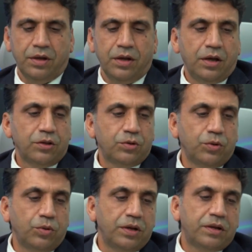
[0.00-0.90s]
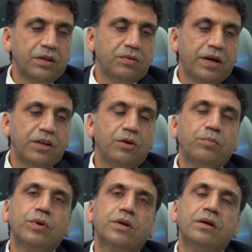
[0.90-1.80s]
So it is very
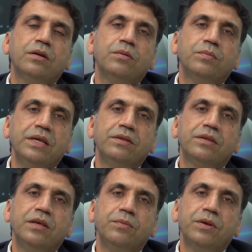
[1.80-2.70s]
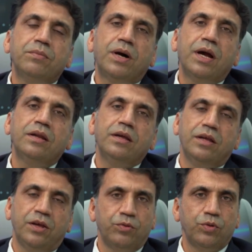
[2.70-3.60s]
important. Please keep in mind, if
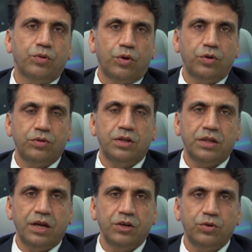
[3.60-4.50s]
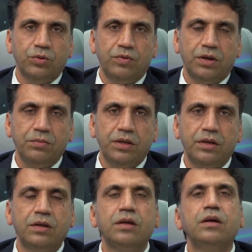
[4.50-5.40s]
you cross the threshold 1 million,
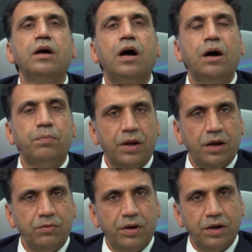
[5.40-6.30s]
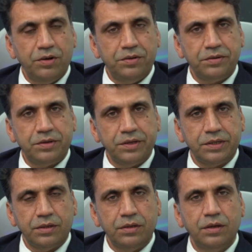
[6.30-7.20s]
apply for
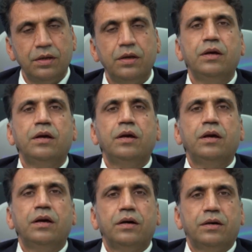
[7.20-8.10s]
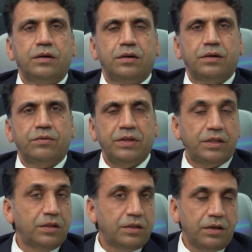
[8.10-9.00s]
registration within
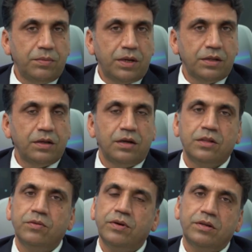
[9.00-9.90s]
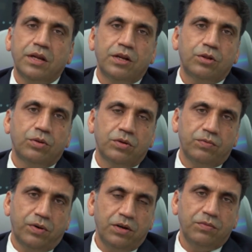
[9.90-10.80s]
3 months, otherwise 10,000
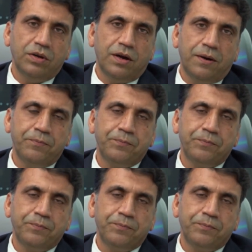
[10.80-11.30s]
fine will come.